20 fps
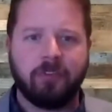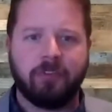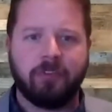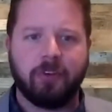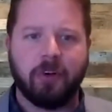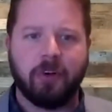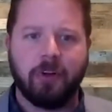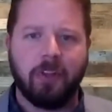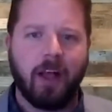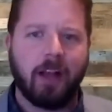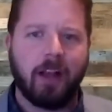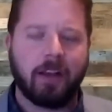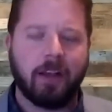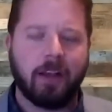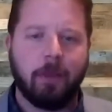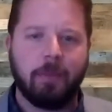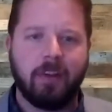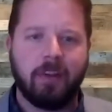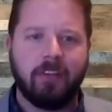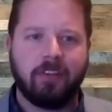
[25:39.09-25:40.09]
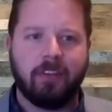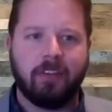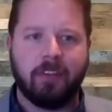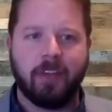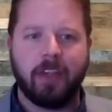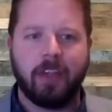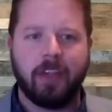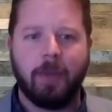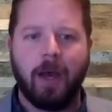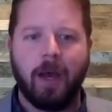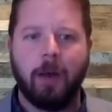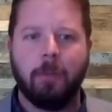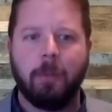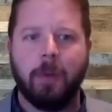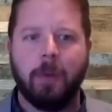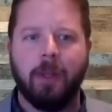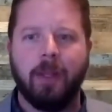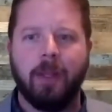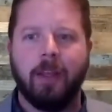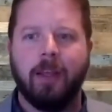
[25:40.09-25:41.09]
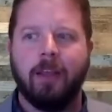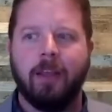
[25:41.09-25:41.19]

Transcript: for a lot of companies to think about, but